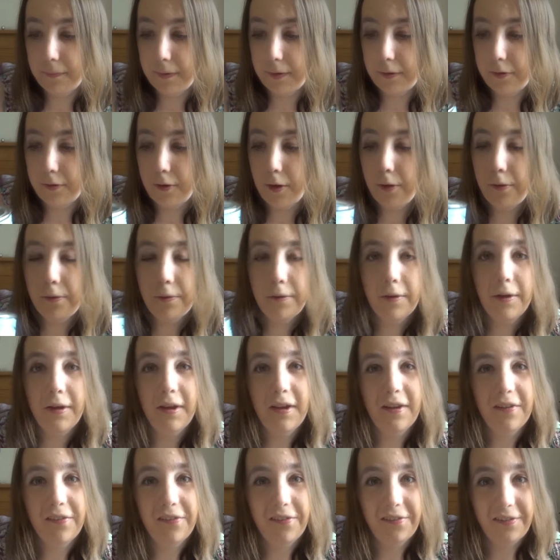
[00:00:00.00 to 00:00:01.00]

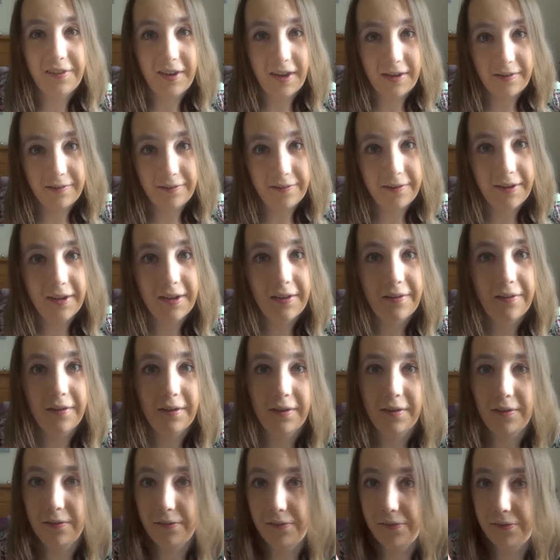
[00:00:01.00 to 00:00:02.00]
coconut scented
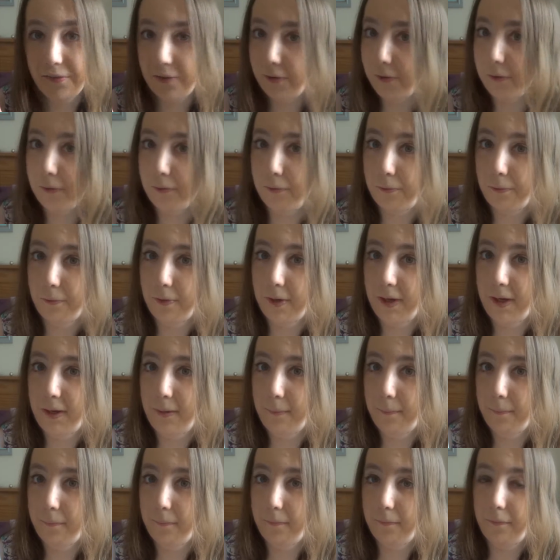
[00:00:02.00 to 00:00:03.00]
sun
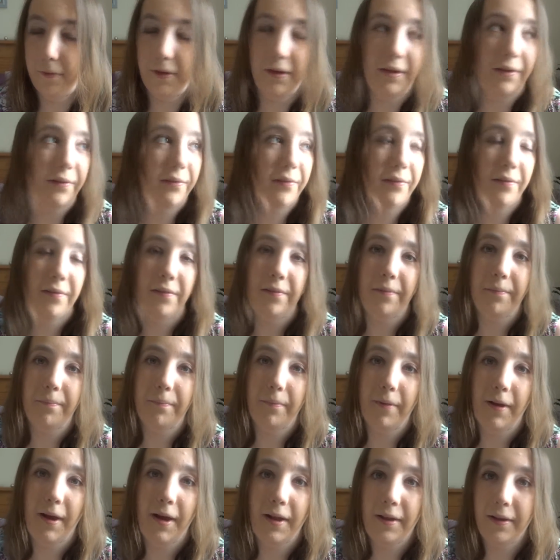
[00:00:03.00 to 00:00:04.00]
cream, which
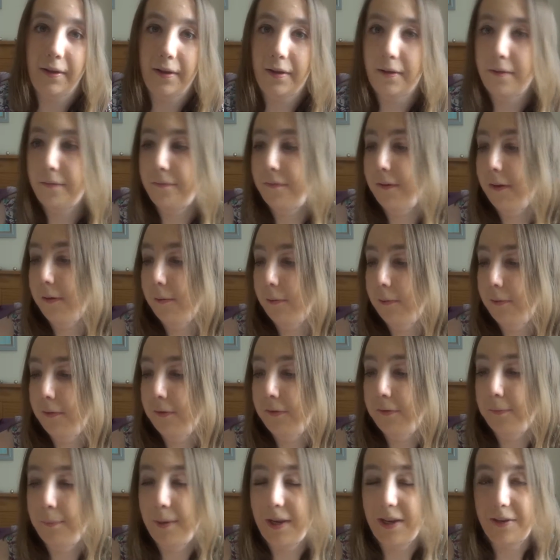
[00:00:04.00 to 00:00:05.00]
I love. It
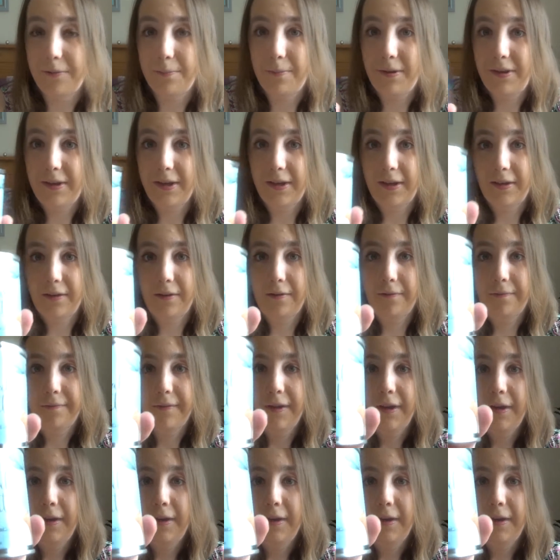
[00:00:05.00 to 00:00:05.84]
always makes me think of